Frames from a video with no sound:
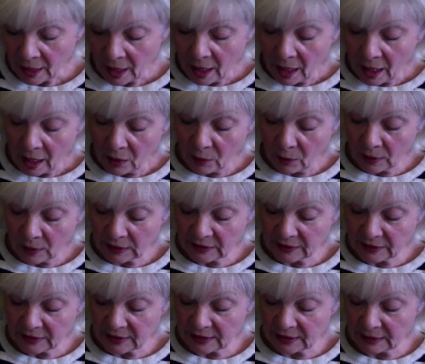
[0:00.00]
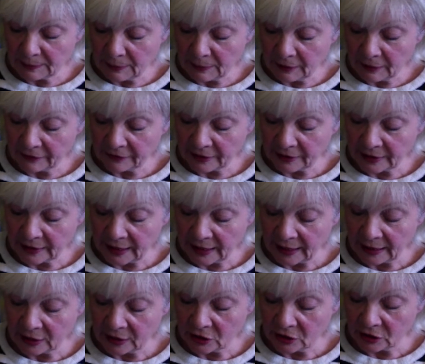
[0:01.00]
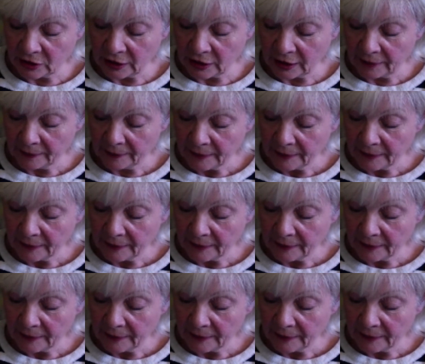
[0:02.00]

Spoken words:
I once visited my friend Andrea,